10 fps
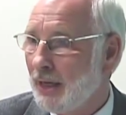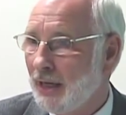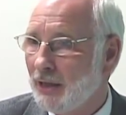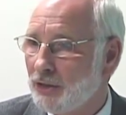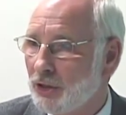
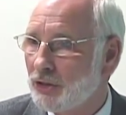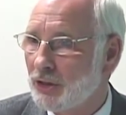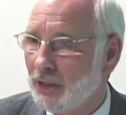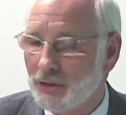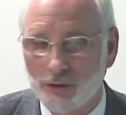English
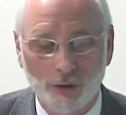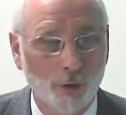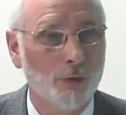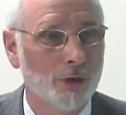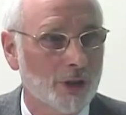is
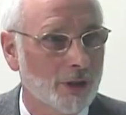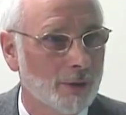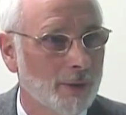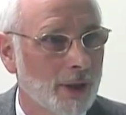used.